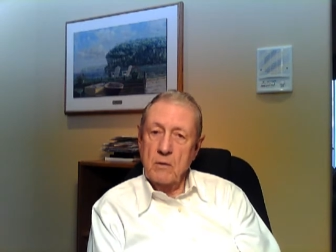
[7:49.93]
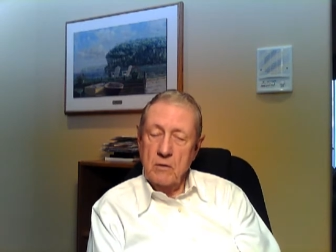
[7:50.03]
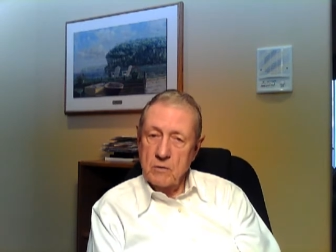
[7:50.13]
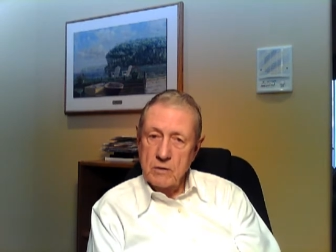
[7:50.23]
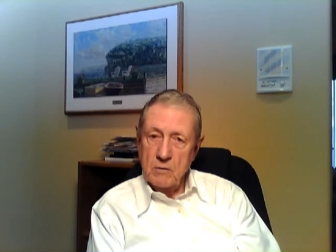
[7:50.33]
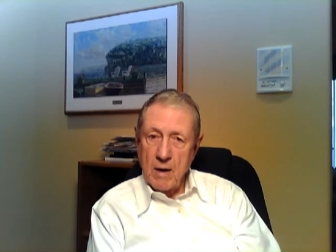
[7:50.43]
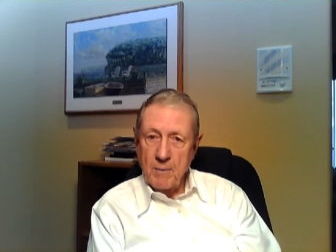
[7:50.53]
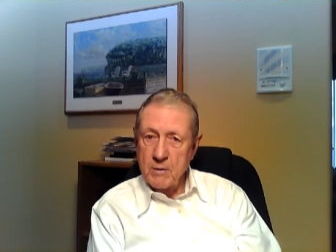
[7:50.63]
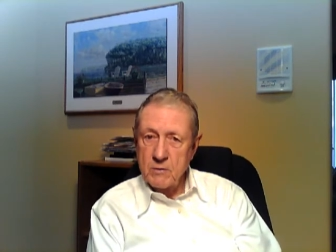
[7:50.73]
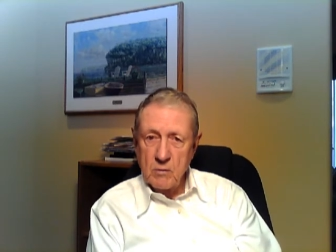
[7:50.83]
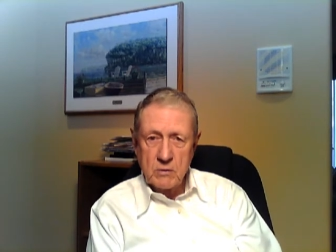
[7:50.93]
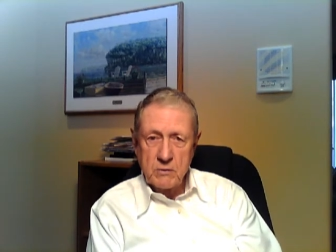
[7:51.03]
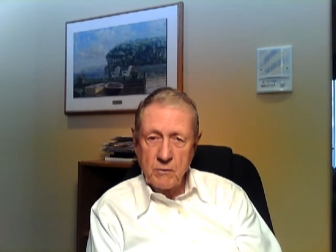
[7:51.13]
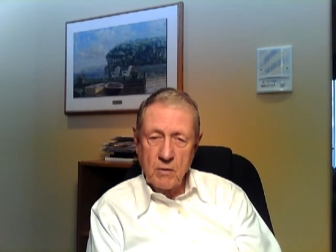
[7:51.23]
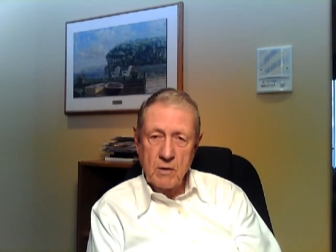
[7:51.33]
using Robert's
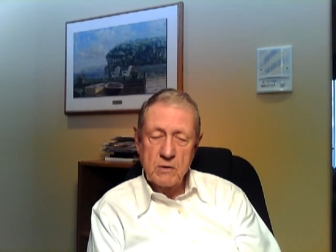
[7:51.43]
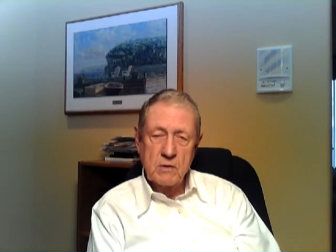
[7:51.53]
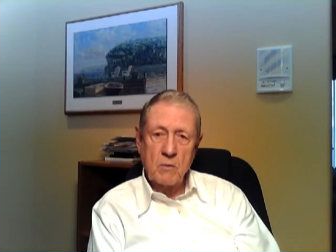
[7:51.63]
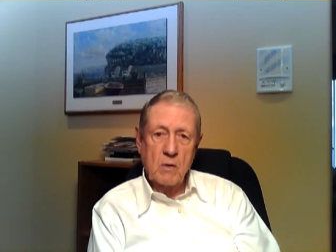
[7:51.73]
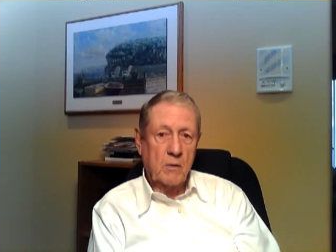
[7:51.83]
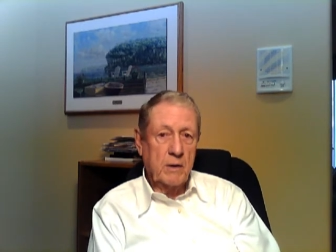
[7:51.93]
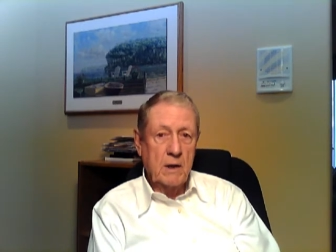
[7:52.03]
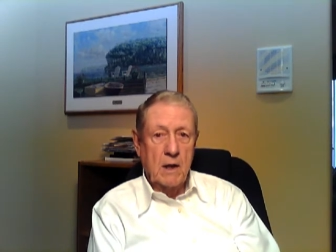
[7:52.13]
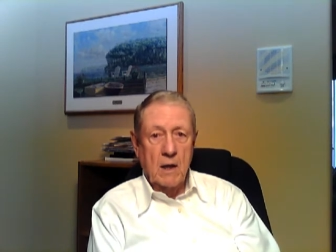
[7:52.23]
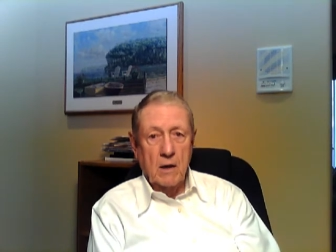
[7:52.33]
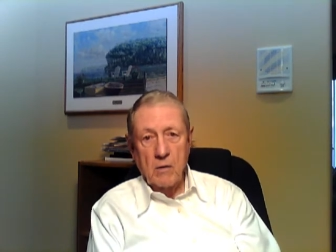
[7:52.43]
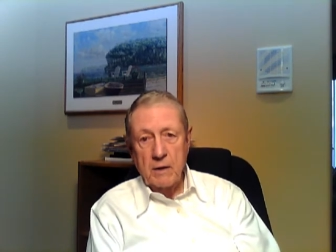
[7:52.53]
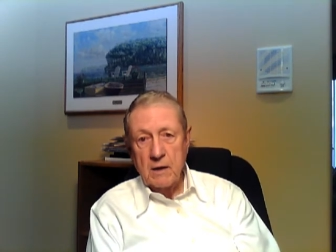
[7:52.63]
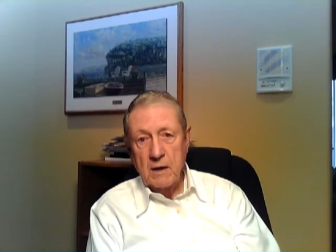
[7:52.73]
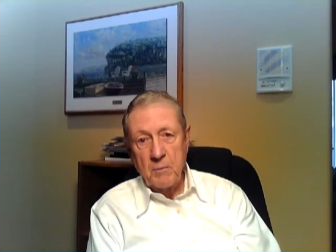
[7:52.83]
Rules of Order. So we're only
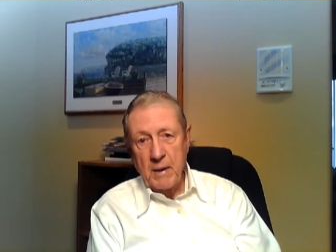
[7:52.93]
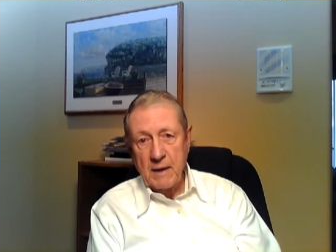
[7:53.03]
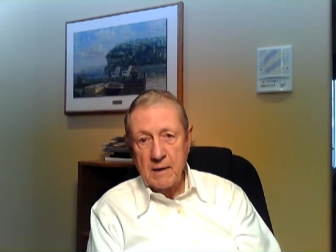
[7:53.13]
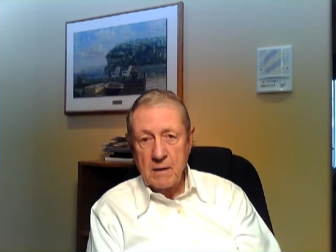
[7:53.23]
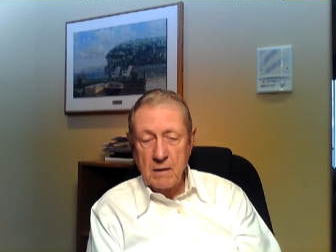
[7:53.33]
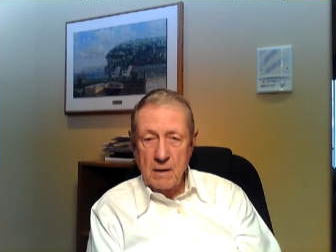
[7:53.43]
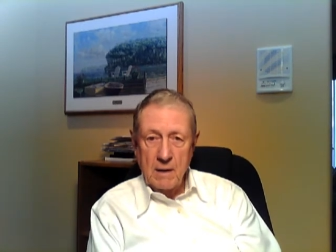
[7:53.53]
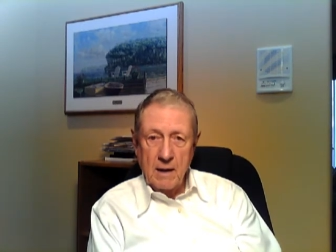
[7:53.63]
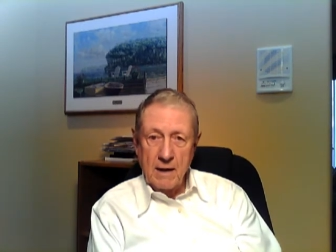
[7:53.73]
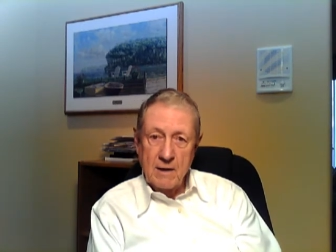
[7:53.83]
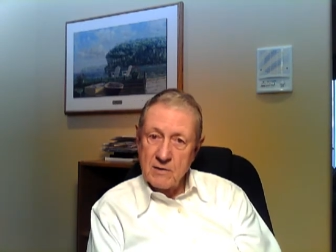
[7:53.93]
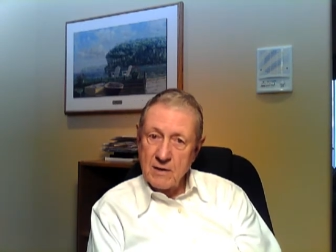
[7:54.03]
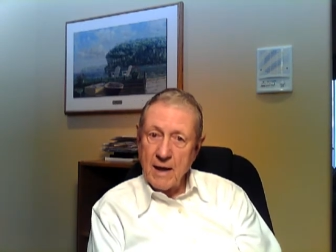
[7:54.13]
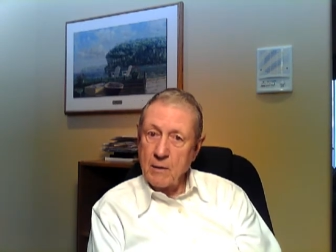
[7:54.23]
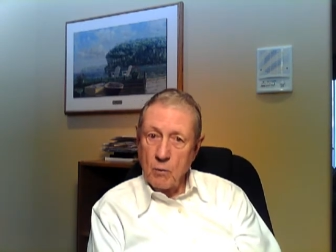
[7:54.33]
going to debate and
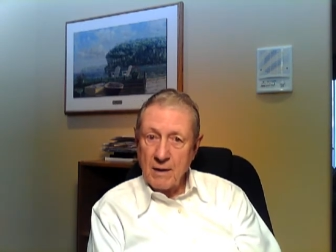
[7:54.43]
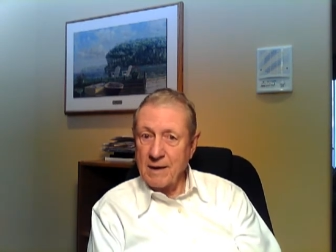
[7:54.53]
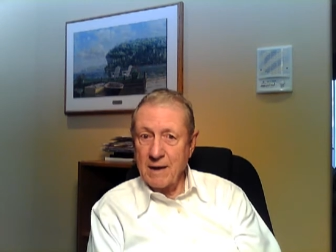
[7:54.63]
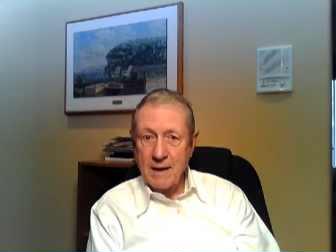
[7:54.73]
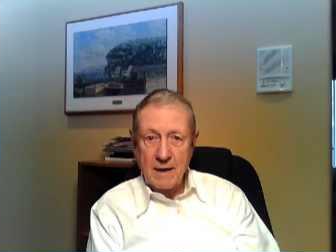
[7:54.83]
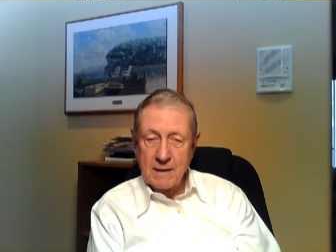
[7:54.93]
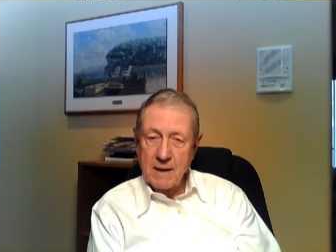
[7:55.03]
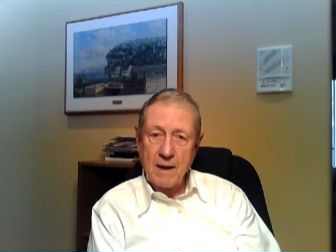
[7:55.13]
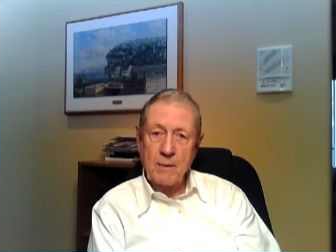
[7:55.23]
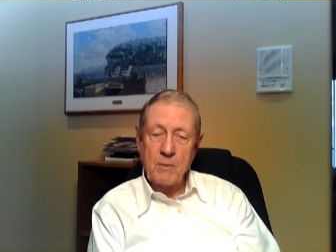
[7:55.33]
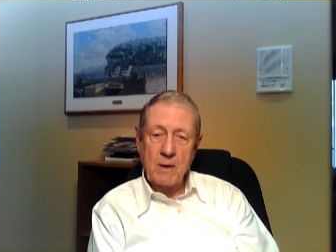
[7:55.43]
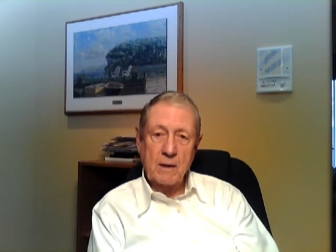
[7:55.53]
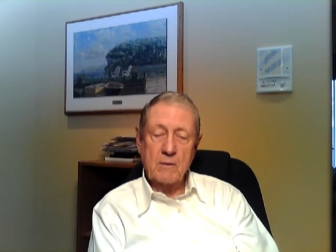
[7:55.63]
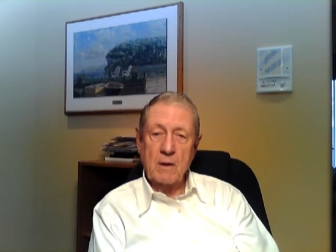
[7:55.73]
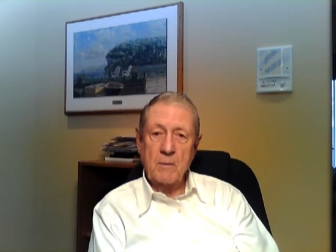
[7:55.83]
decide one thing at a time. We're
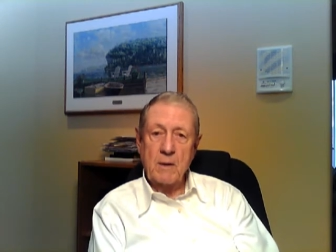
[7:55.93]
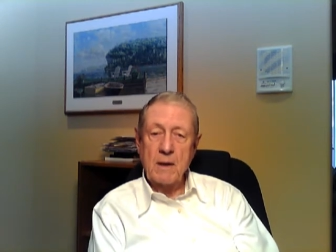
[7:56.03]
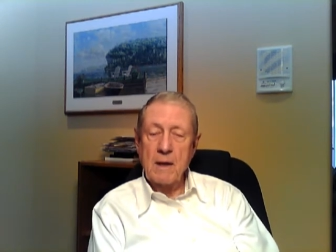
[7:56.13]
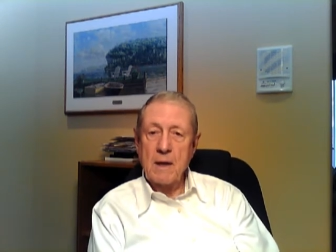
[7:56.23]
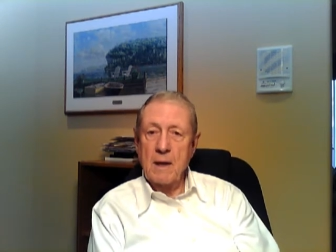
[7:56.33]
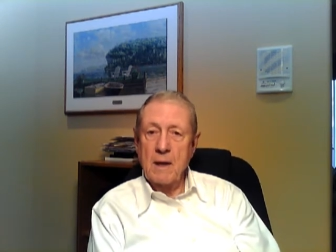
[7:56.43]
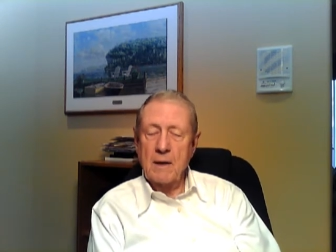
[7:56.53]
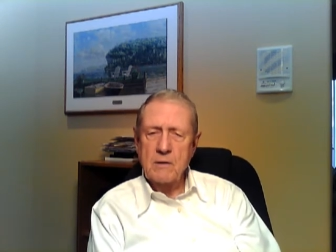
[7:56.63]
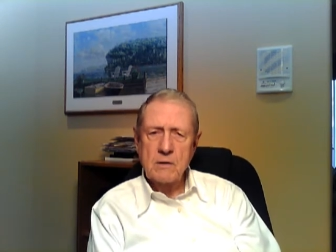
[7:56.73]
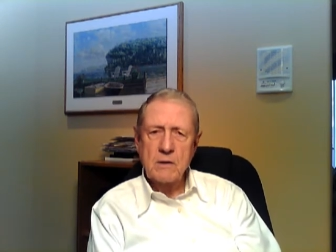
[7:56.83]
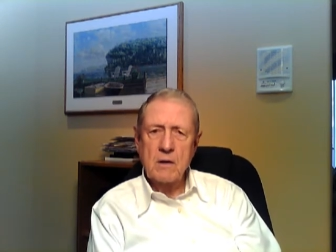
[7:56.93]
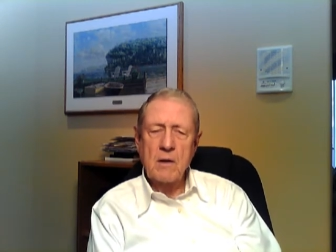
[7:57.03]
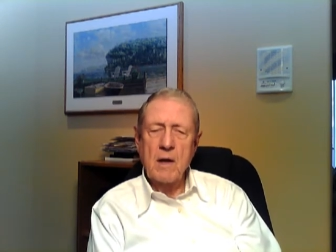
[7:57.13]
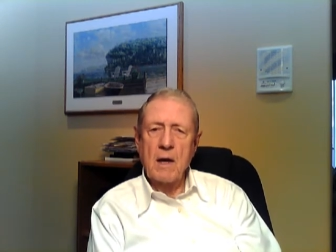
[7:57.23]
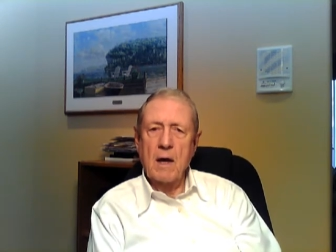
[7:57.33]
not going to be just a
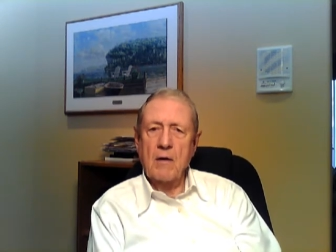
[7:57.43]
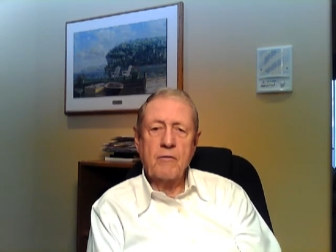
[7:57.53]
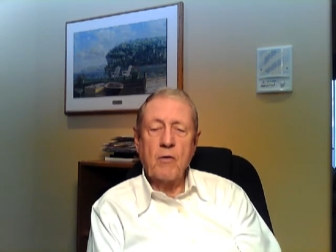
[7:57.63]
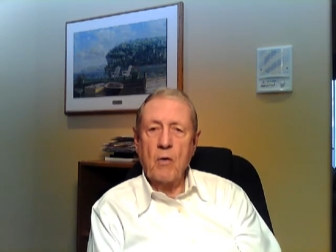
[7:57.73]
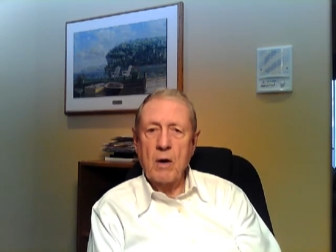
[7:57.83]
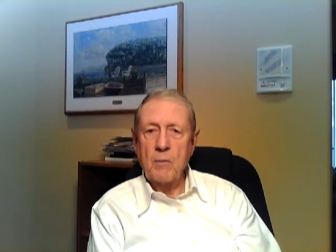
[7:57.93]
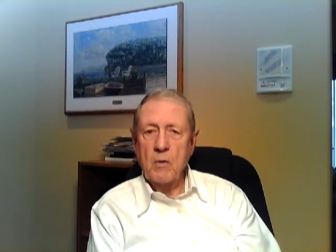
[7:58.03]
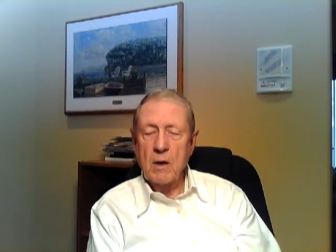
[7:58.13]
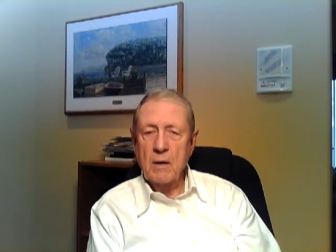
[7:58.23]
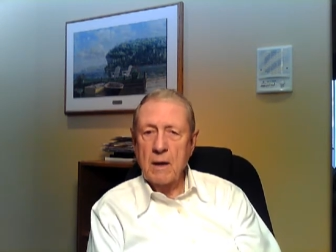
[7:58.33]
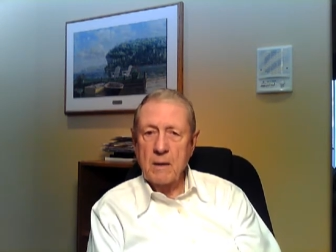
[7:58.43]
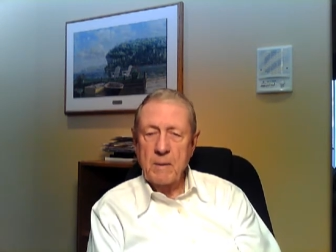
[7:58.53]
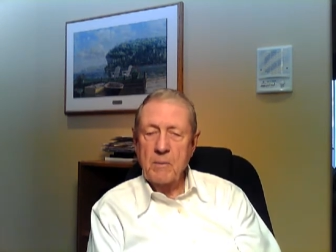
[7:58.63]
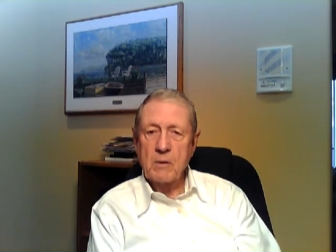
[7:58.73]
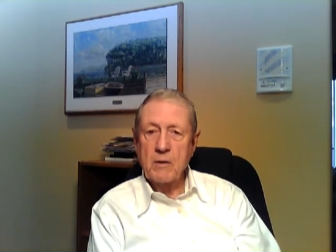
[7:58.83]
forum where a lot of
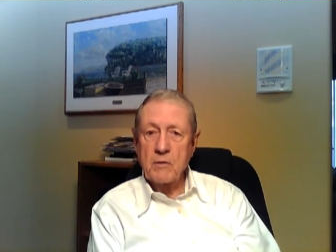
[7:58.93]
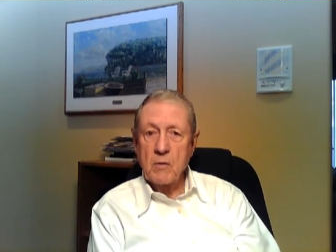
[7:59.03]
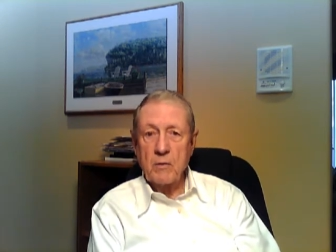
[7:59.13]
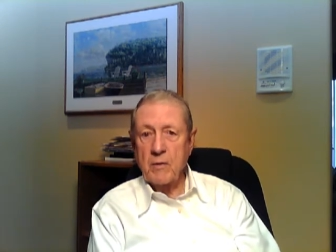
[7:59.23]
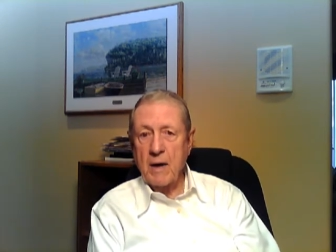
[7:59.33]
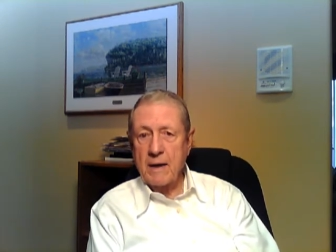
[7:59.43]
people can throw their